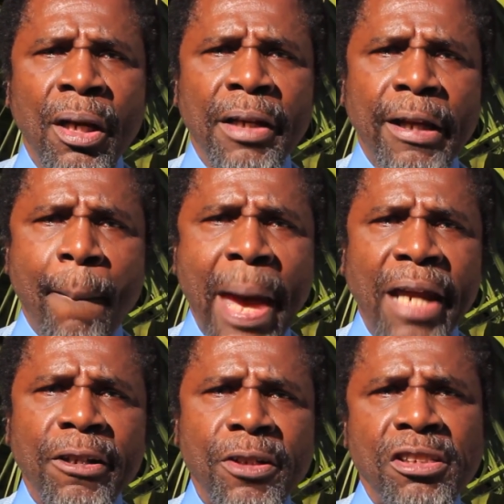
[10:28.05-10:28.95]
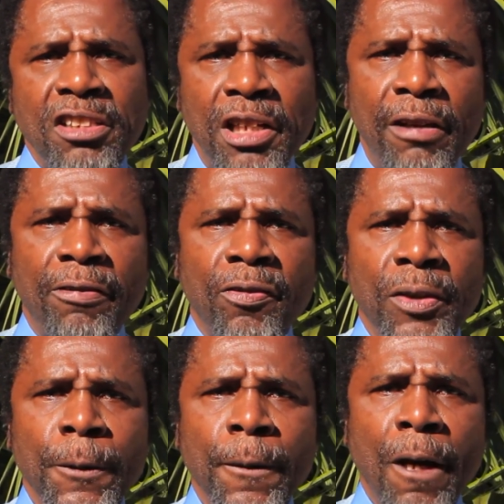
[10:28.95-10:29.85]
The commander-in-chief
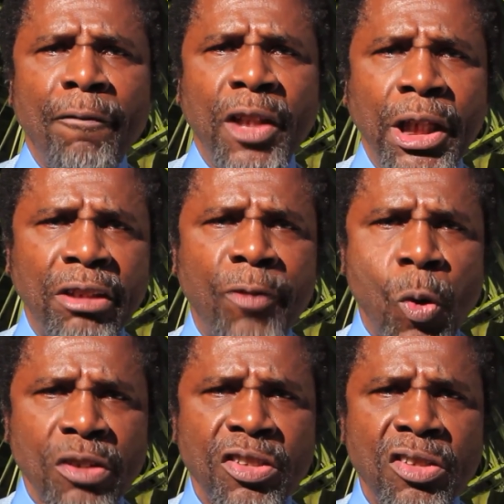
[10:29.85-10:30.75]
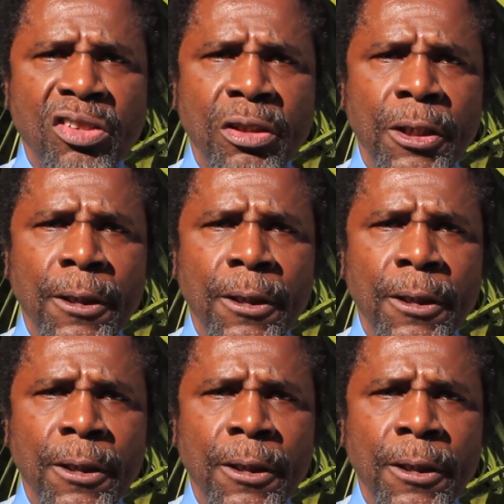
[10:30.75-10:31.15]
of these forces,